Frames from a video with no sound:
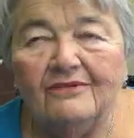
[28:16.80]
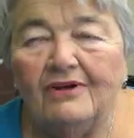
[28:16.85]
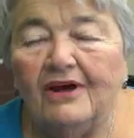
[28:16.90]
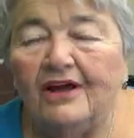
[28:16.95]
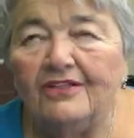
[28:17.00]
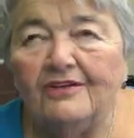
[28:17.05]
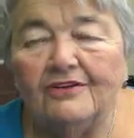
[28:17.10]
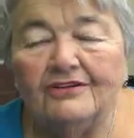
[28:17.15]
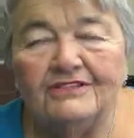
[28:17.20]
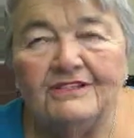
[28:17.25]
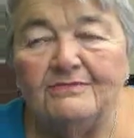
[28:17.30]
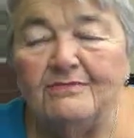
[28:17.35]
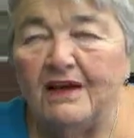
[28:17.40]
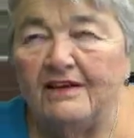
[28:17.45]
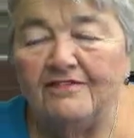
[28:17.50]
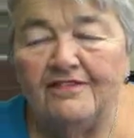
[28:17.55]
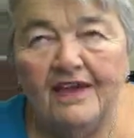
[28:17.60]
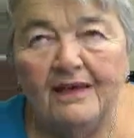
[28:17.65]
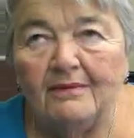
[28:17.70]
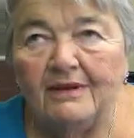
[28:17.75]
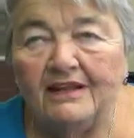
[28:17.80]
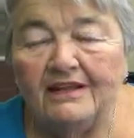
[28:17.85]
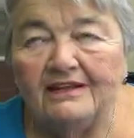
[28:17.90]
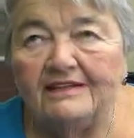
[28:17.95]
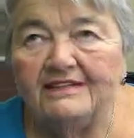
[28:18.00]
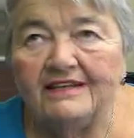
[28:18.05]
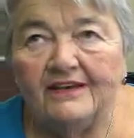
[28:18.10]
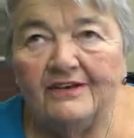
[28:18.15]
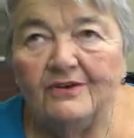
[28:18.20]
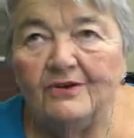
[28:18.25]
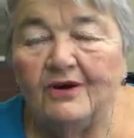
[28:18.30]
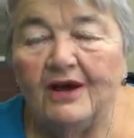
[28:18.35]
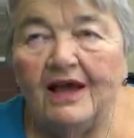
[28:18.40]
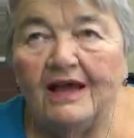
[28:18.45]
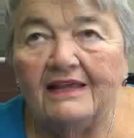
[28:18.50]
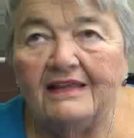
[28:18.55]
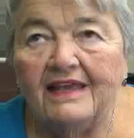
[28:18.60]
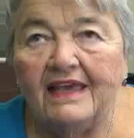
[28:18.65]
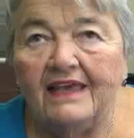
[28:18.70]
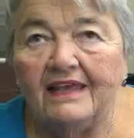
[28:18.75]
Others in my family could tell you.
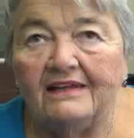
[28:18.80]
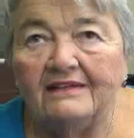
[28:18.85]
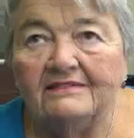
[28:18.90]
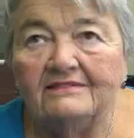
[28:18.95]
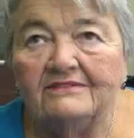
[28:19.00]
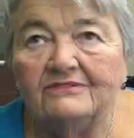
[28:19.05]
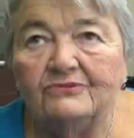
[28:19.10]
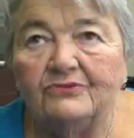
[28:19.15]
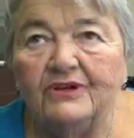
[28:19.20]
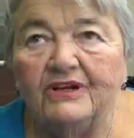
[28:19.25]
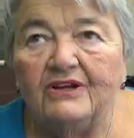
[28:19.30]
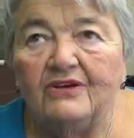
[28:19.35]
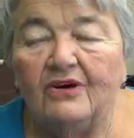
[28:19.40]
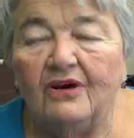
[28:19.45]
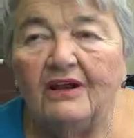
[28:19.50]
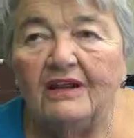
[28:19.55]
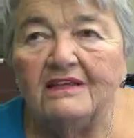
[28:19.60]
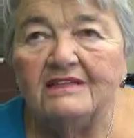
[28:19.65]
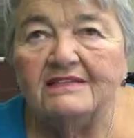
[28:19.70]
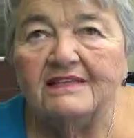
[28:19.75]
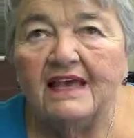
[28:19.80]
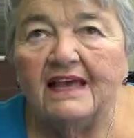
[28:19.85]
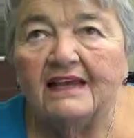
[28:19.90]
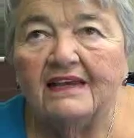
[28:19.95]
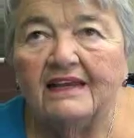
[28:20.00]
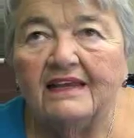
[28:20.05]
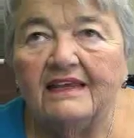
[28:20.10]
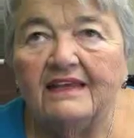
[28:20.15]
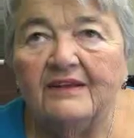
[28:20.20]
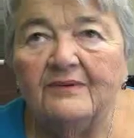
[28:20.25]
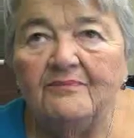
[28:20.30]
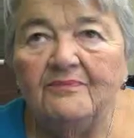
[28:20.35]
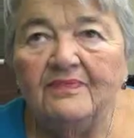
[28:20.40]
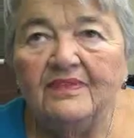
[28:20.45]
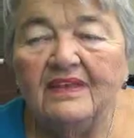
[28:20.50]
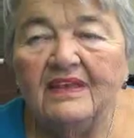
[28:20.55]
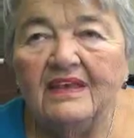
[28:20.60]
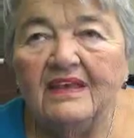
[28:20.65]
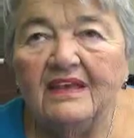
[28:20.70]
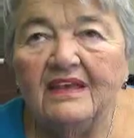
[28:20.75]
I can't recall exactly.
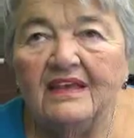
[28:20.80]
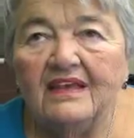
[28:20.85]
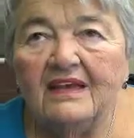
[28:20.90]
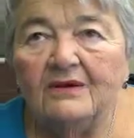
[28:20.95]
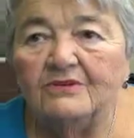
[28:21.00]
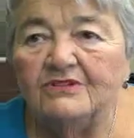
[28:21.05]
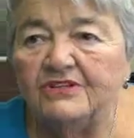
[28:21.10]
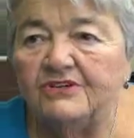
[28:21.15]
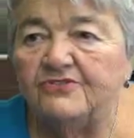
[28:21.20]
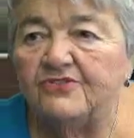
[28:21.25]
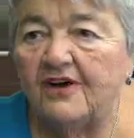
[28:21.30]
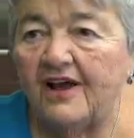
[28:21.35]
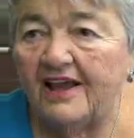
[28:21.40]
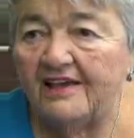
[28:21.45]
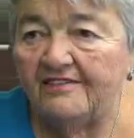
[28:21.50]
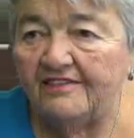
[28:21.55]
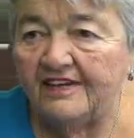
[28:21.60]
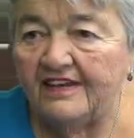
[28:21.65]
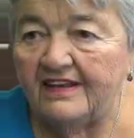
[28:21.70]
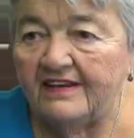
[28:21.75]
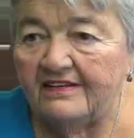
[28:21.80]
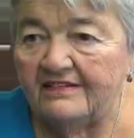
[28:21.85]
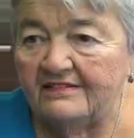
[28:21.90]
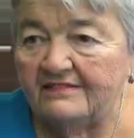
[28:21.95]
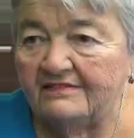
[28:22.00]
It was a drive-in